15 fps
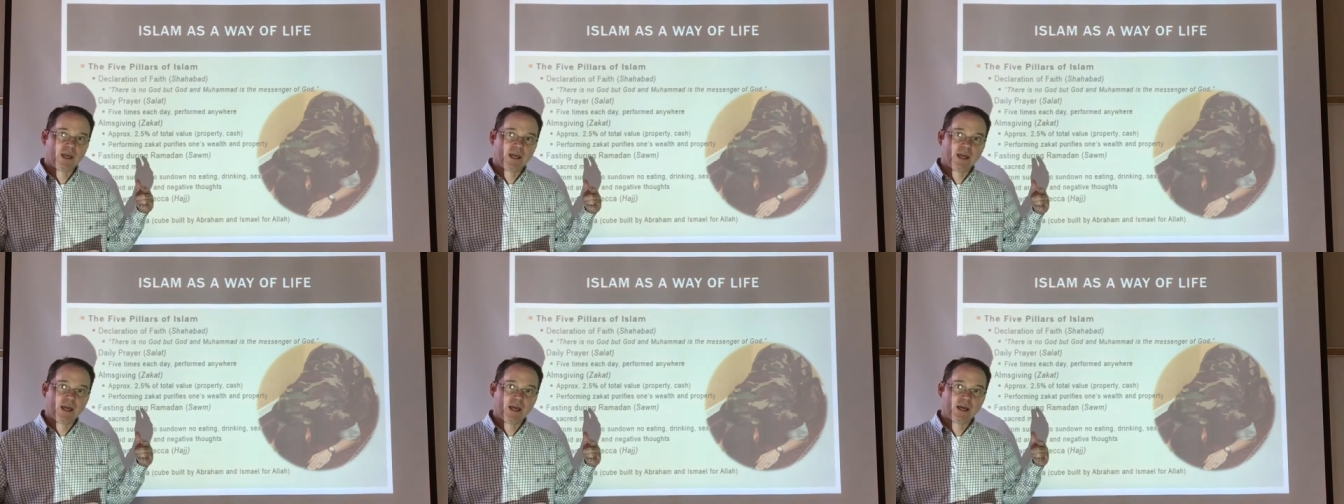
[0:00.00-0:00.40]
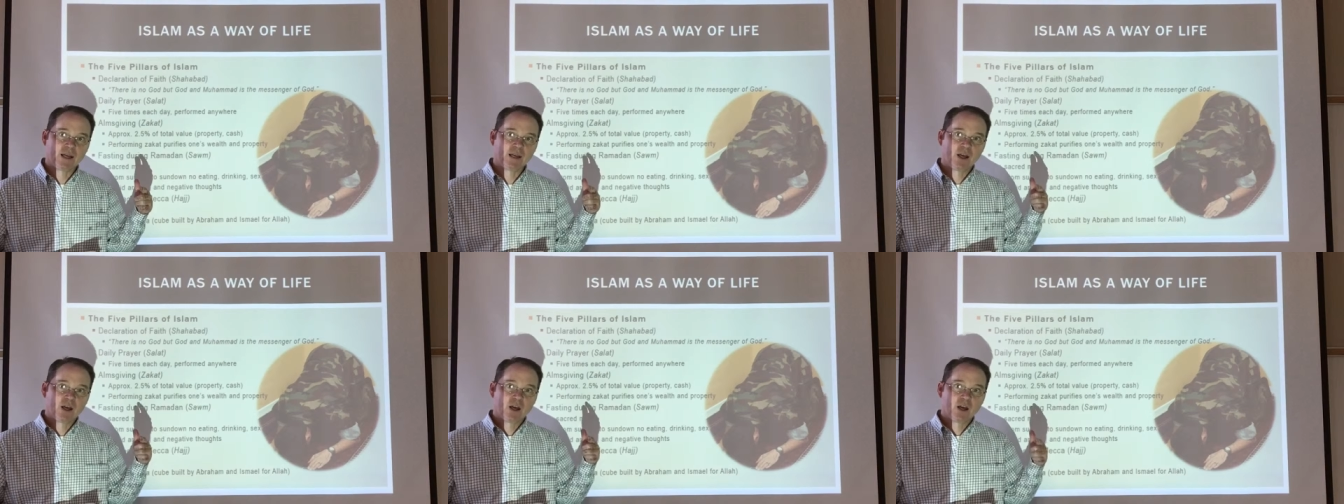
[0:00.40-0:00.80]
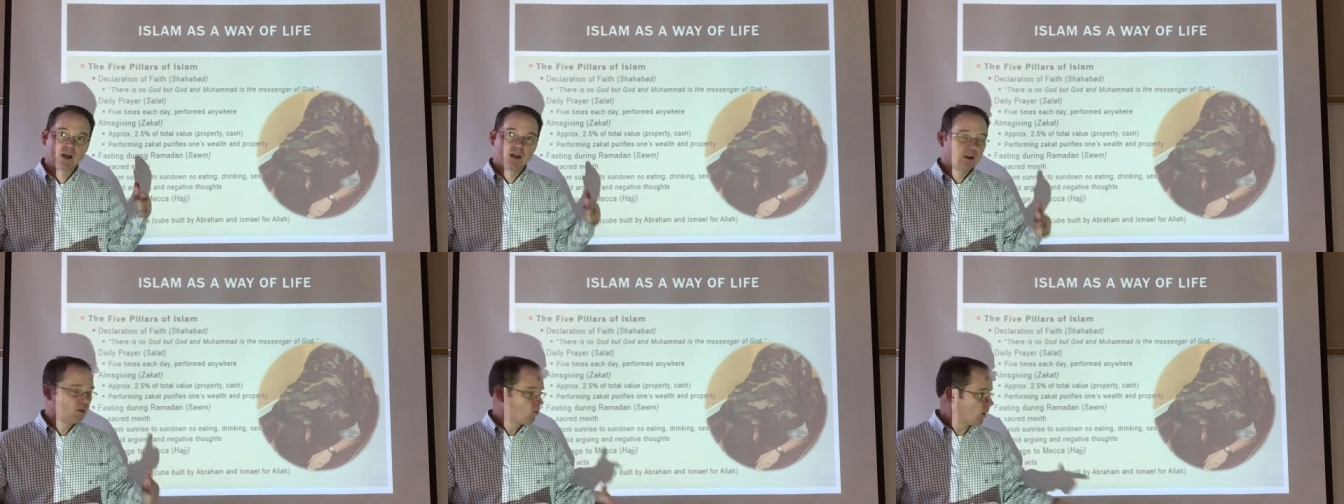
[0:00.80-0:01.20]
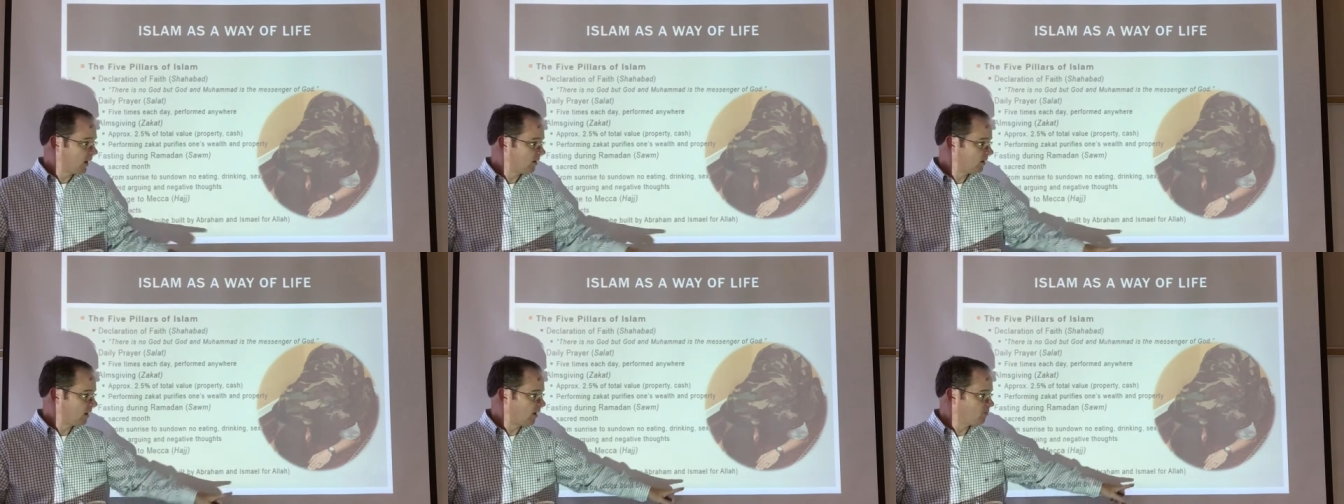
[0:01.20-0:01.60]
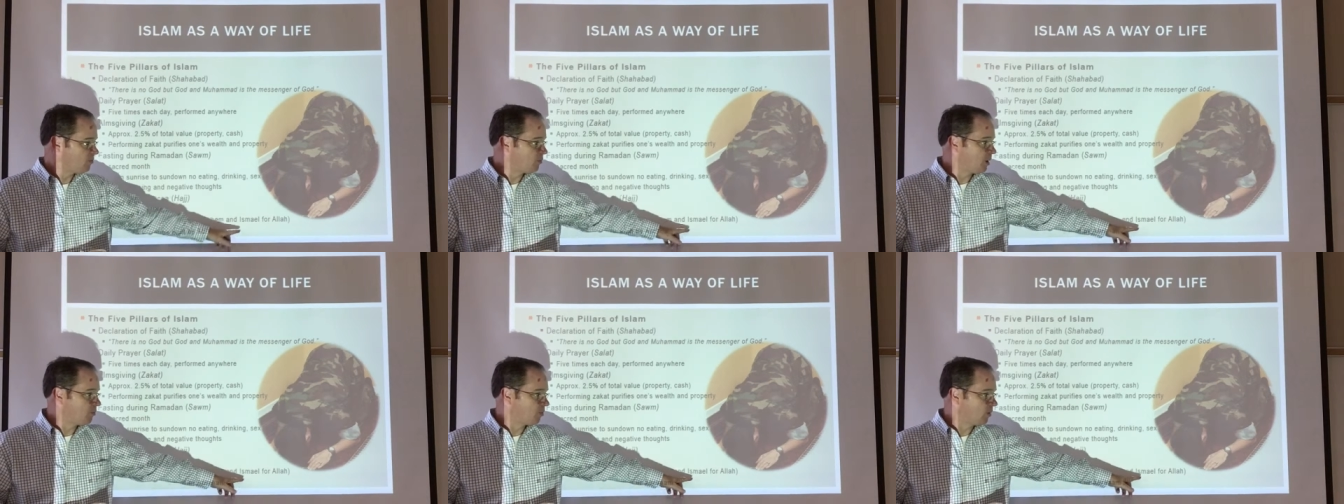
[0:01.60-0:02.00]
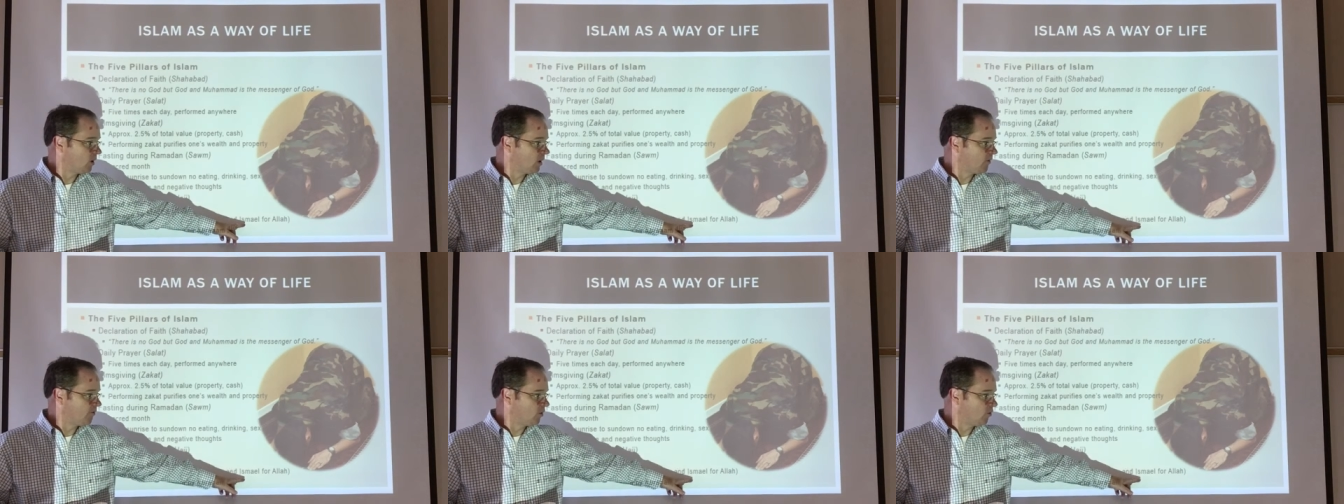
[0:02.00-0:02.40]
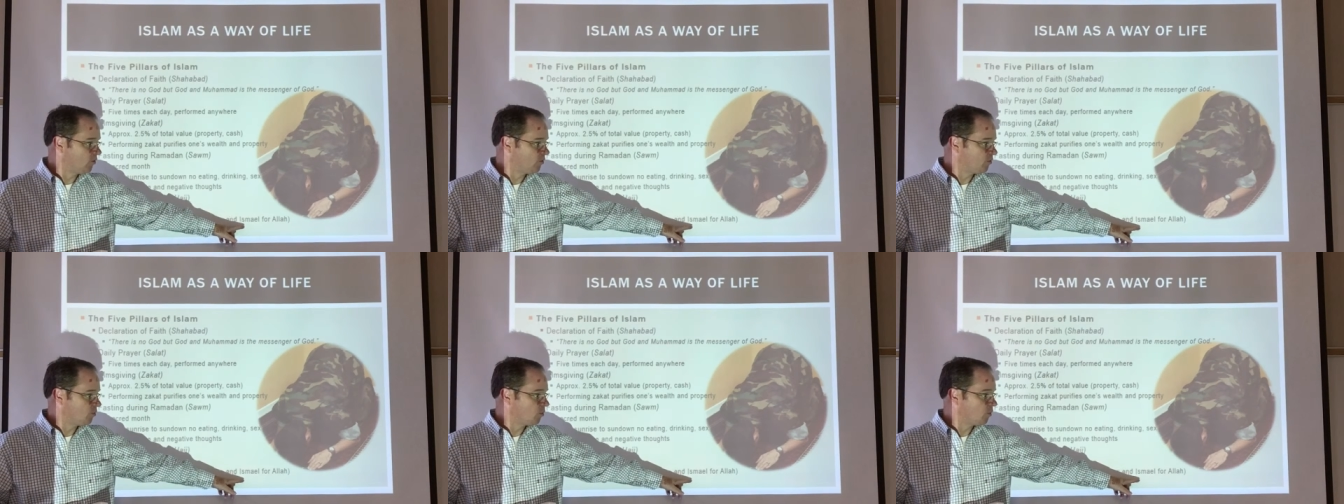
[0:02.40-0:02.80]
and right people, if you've